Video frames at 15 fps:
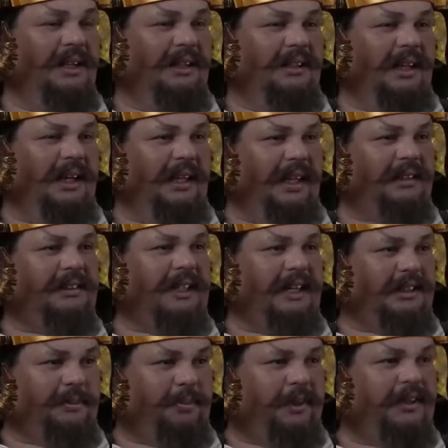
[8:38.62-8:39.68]
Hey,
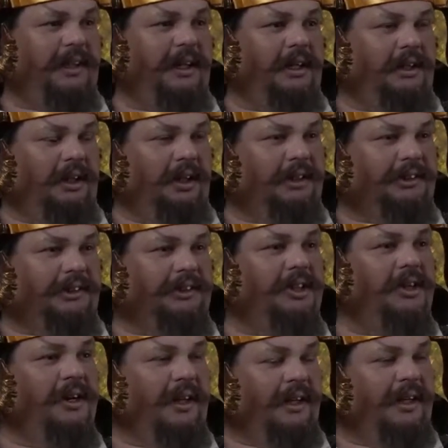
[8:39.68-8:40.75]
that's pretty close
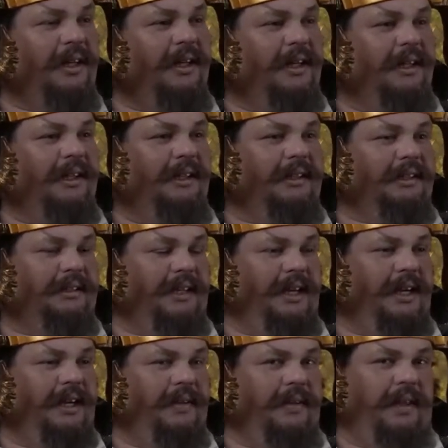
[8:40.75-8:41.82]
to it.
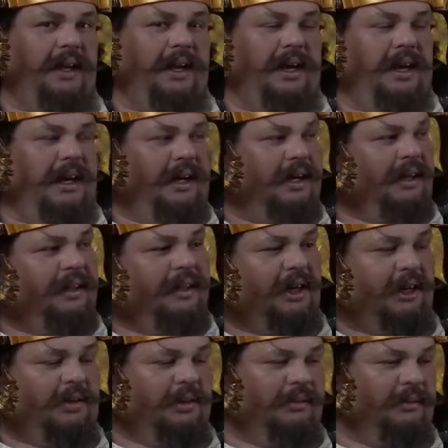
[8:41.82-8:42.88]
See, the
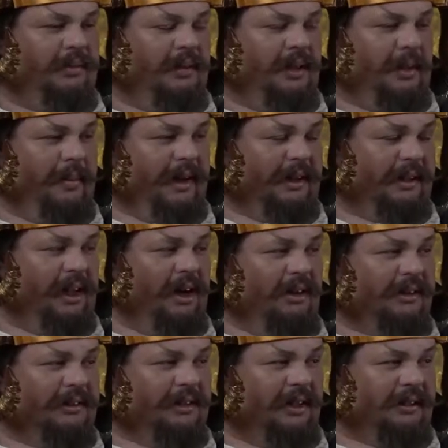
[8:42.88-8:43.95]

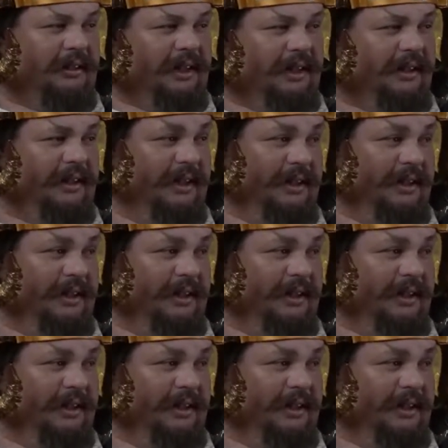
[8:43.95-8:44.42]
MacLeod daughter,